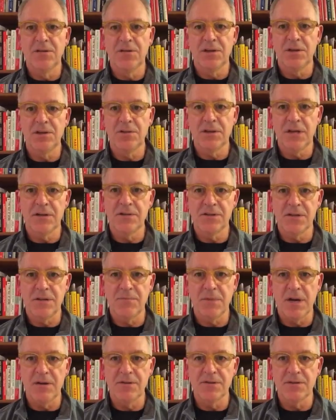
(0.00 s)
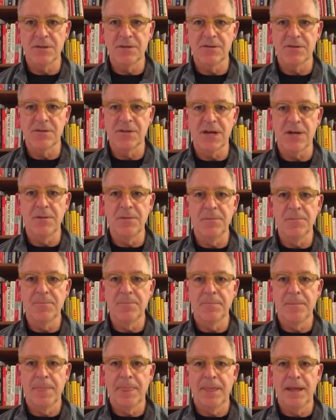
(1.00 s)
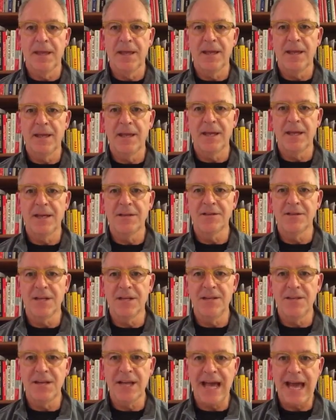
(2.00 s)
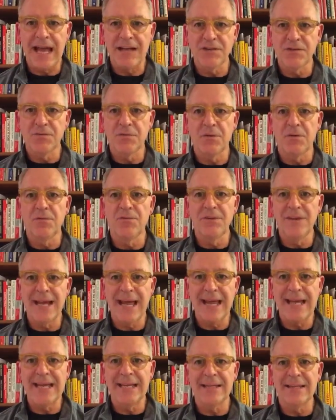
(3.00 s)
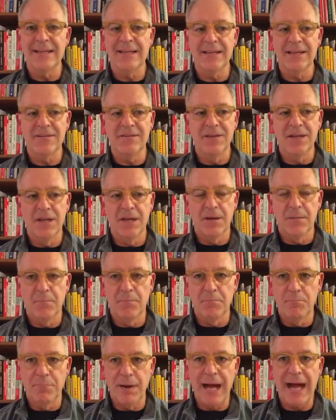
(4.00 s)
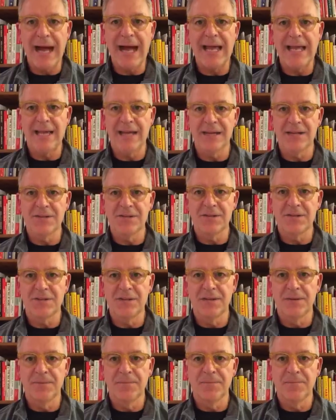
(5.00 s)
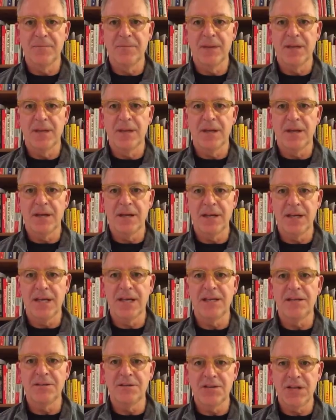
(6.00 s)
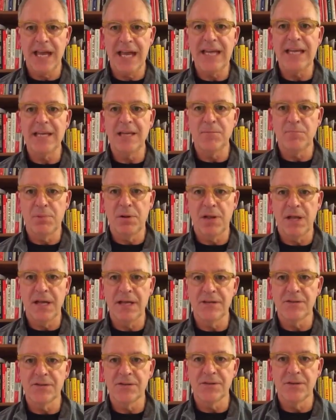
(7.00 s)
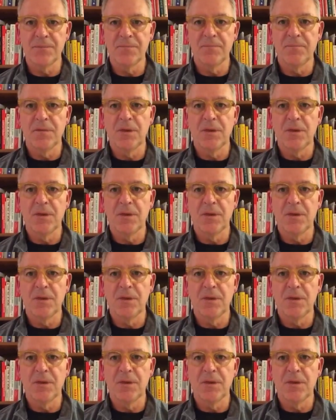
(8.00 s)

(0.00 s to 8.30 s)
to those emotions. So it's a natural negative bias, again, taking place.